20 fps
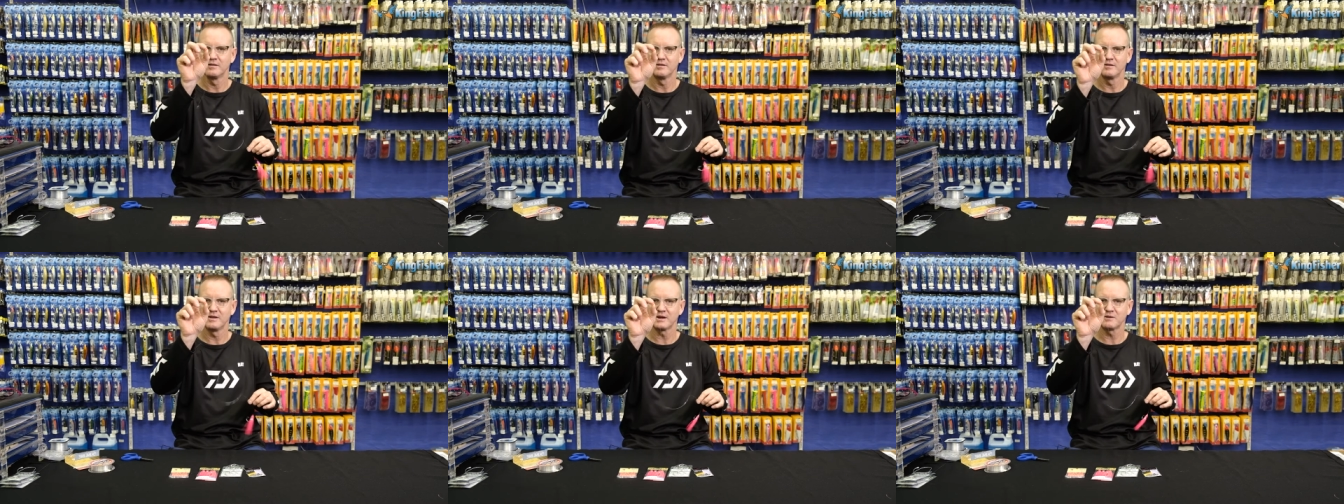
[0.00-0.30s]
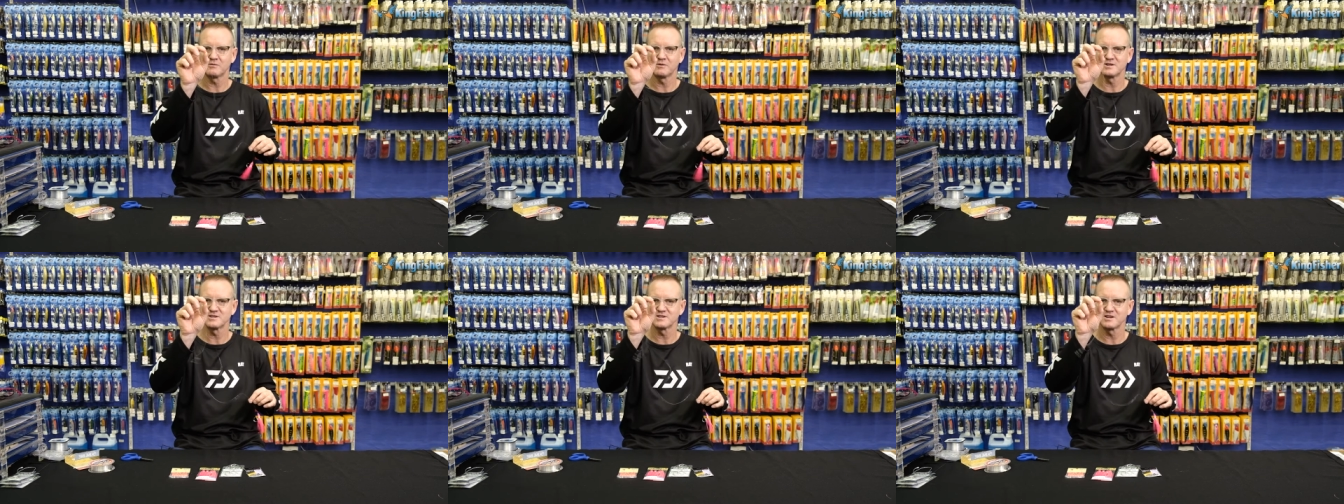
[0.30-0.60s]

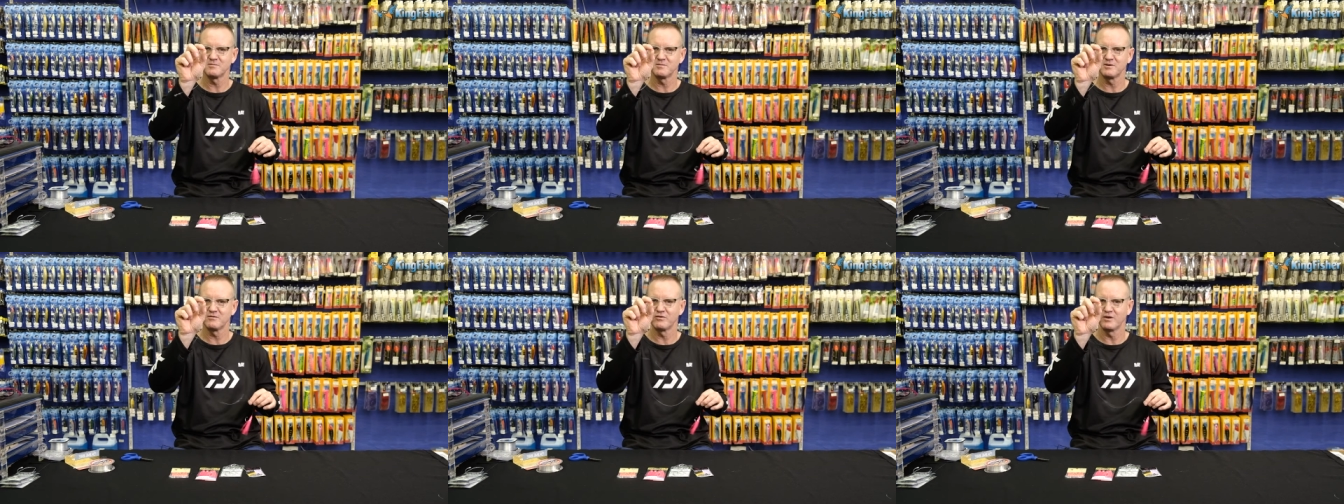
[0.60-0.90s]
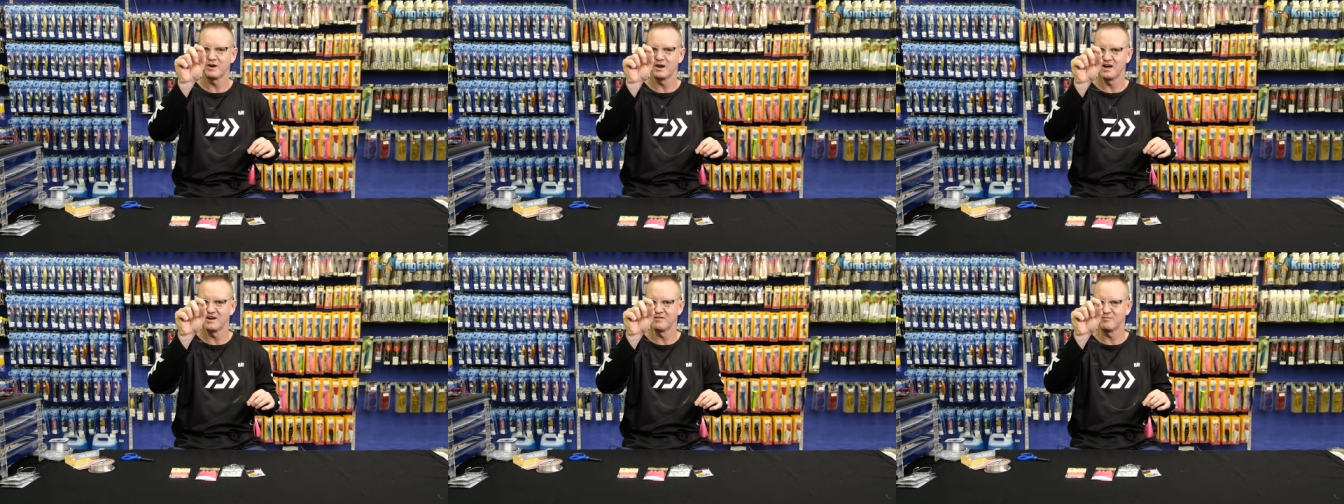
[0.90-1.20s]
that one's going to be
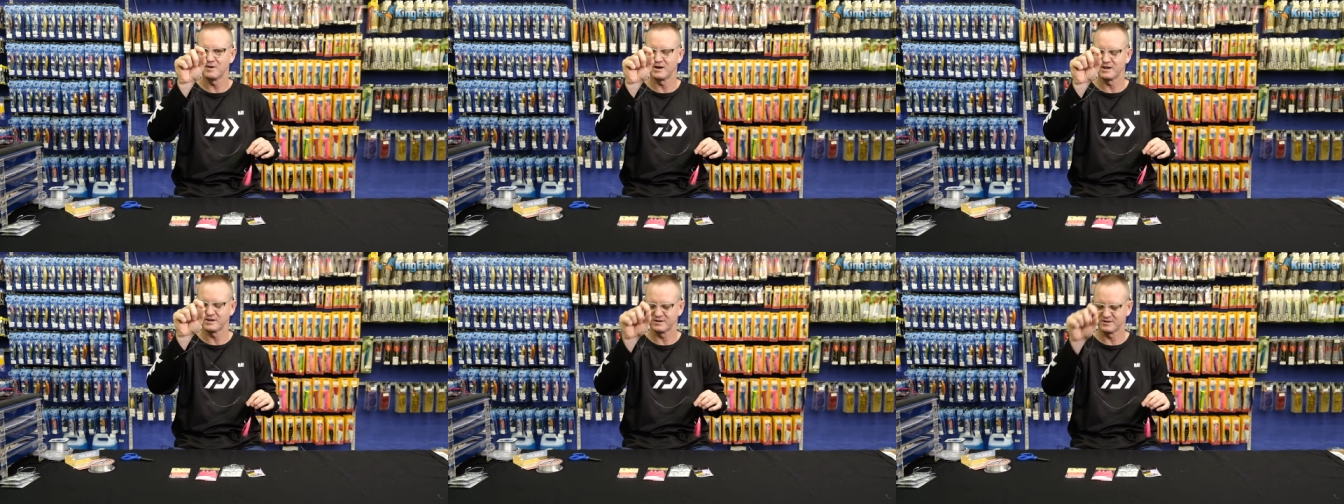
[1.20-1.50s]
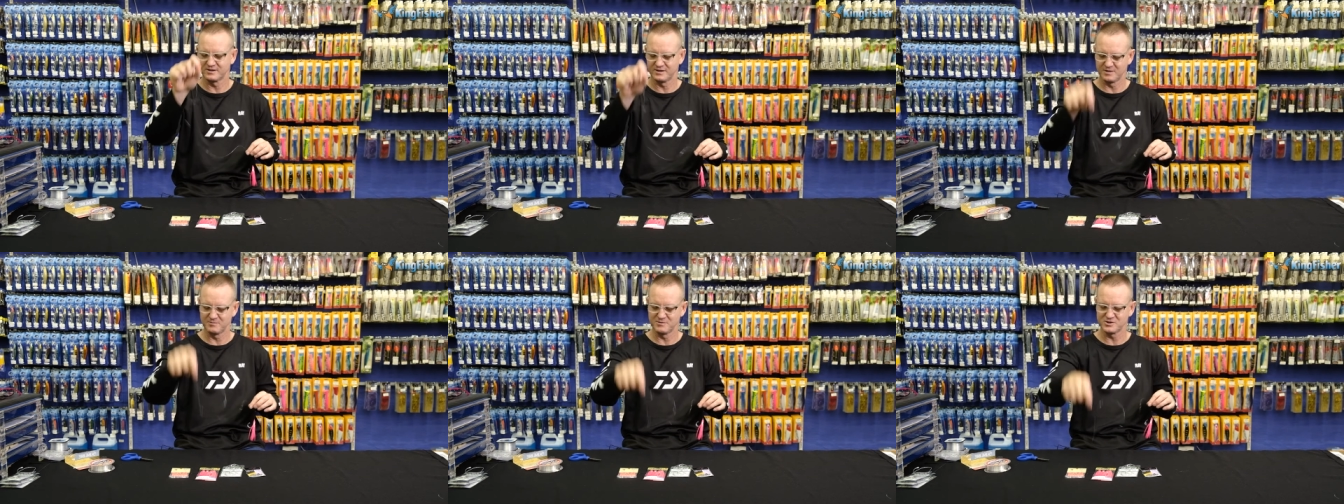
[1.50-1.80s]
for live bait.
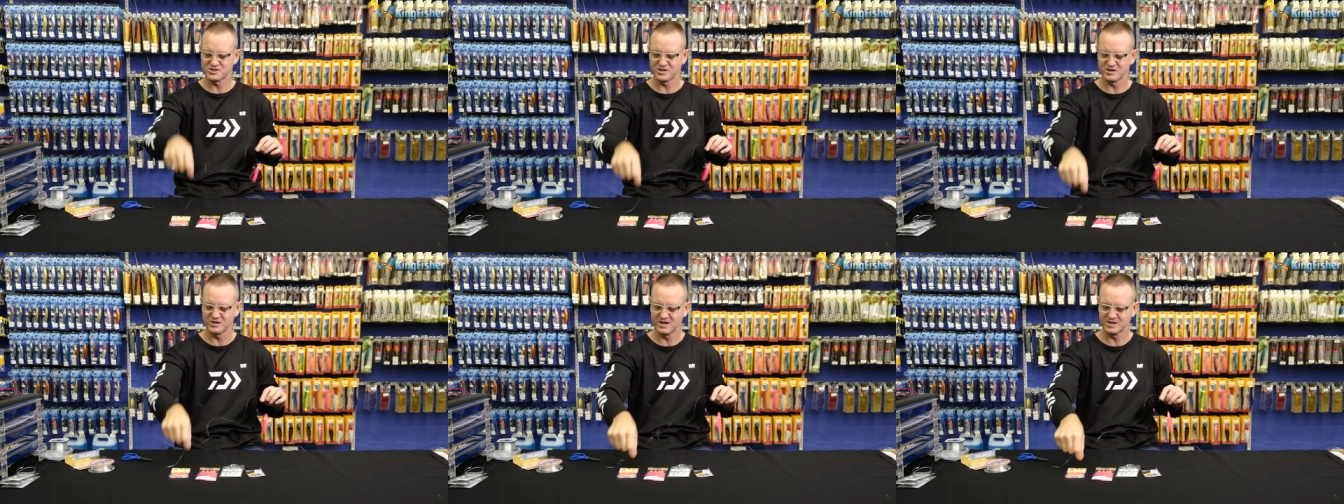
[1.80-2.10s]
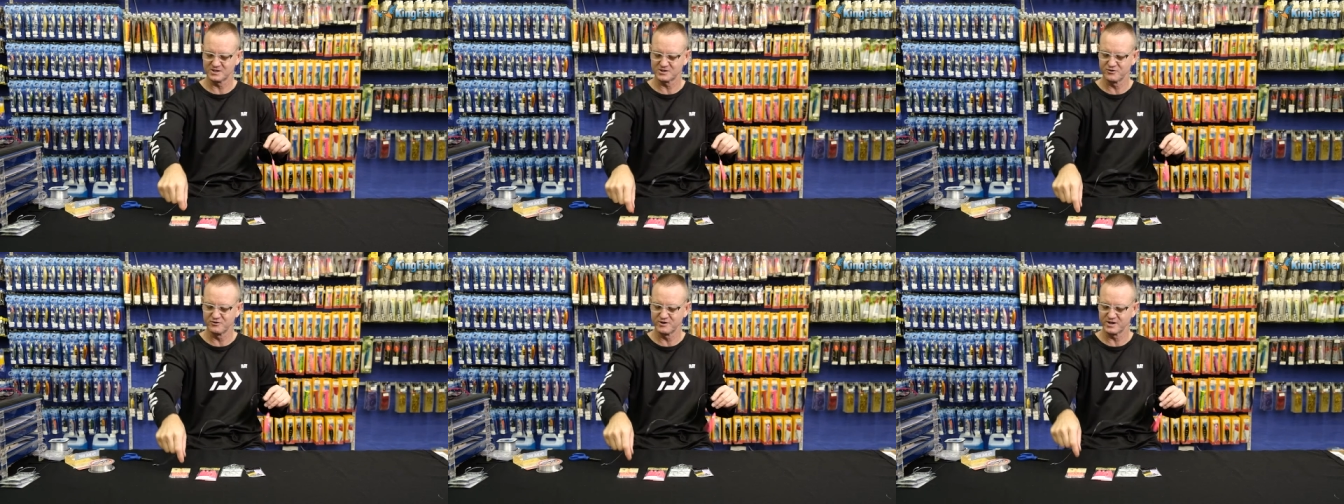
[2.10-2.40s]
Let me show you how
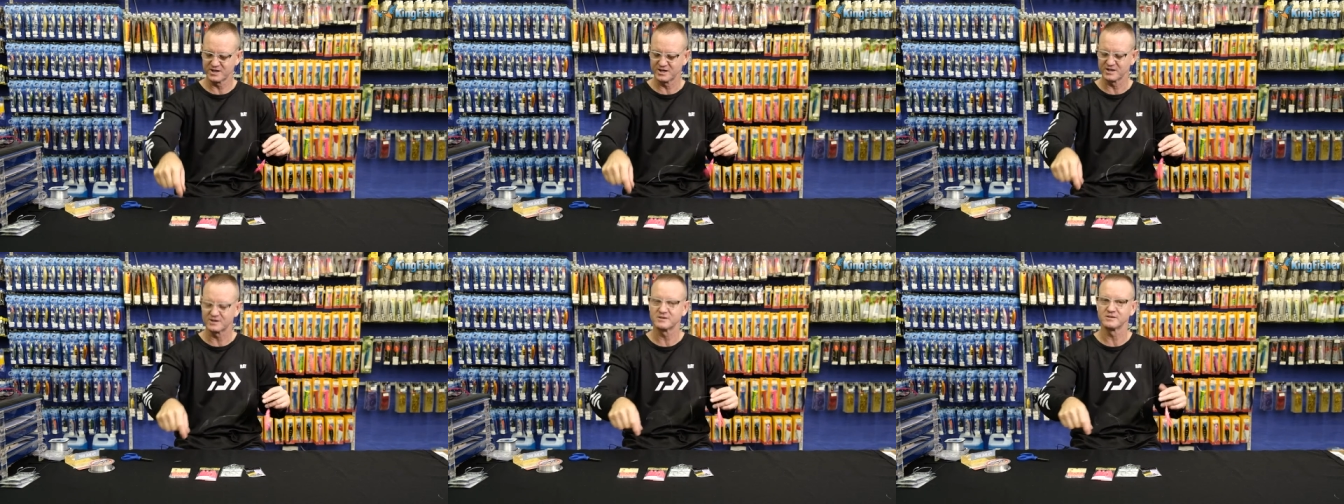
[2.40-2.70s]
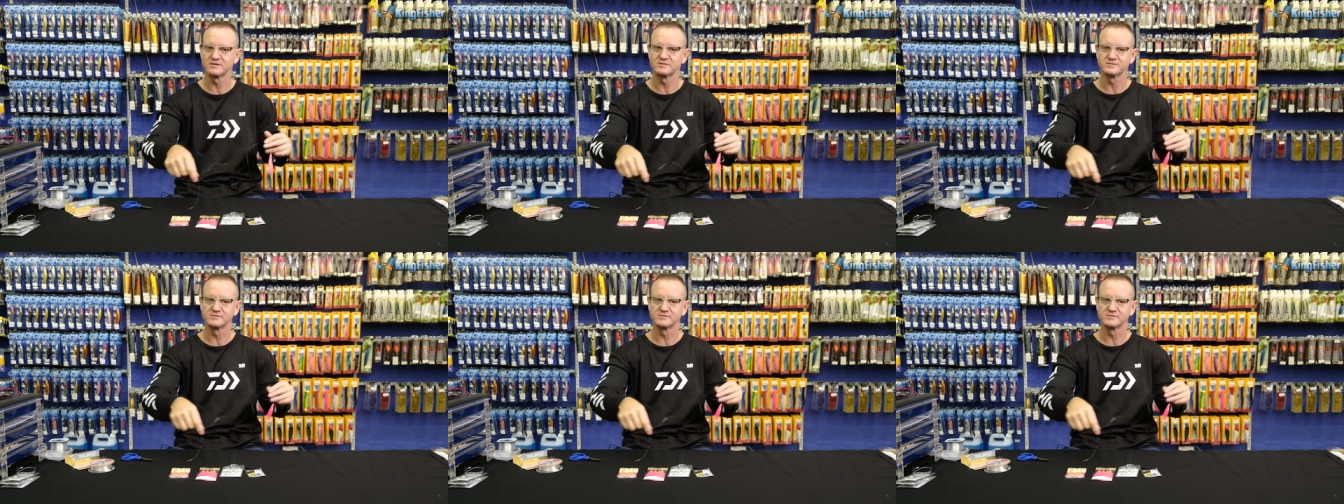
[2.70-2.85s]
to rig it.